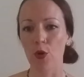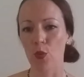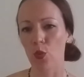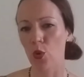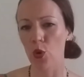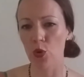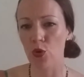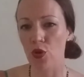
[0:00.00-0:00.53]
or
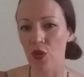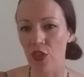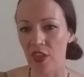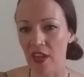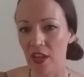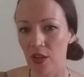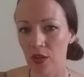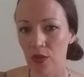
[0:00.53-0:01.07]
who you
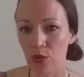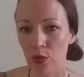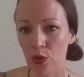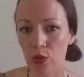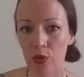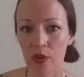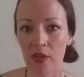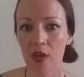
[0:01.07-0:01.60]
think
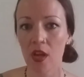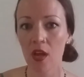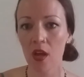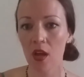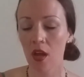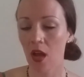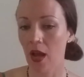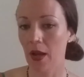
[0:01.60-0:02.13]
you're
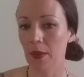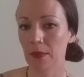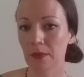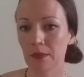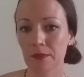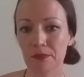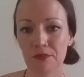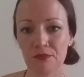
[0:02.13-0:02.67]

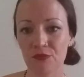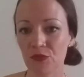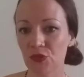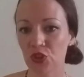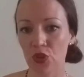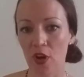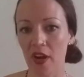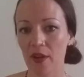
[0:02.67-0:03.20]

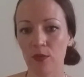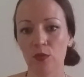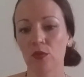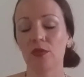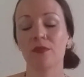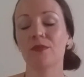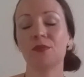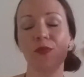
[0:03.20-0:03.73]

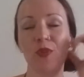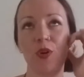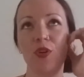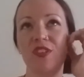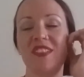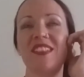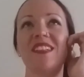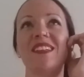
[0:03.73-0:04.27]
trying,
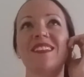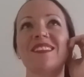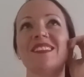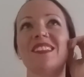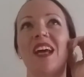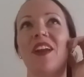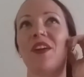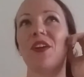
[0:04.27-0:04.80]
or
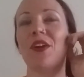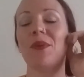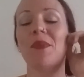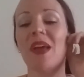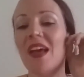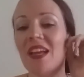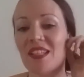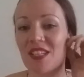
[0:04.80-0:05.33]
I don't know,
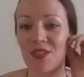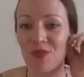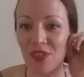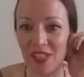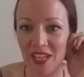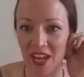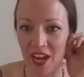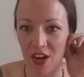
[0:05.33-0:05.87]
doesn't
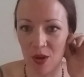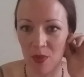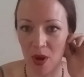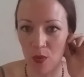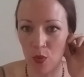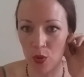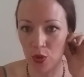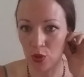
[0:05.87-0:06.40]
really care
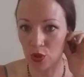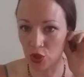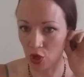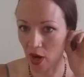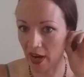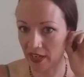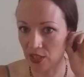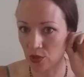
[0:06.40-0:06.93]
about what you're
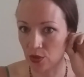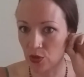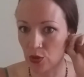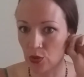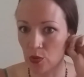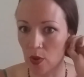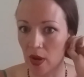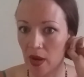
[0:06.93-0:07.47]
trying
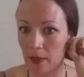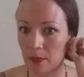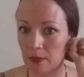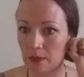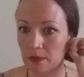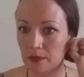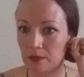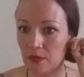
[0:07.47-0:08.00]

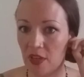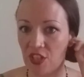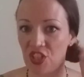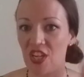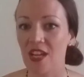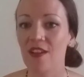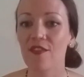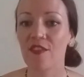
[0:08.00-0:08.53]
to
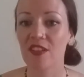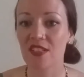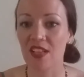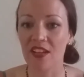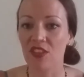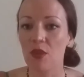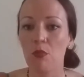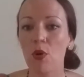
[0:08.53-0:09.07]
achieve.
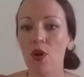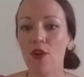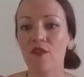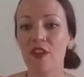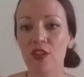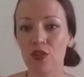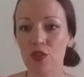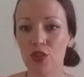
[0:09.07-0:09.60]
It's like the
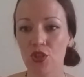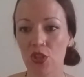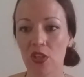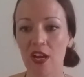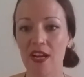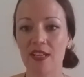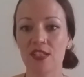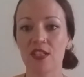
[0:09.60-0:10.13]
perfect
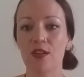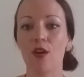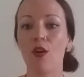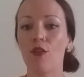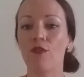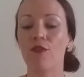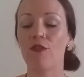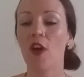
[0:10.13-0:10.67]
neutralizer
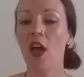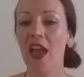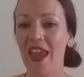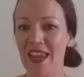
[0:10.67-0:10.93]
of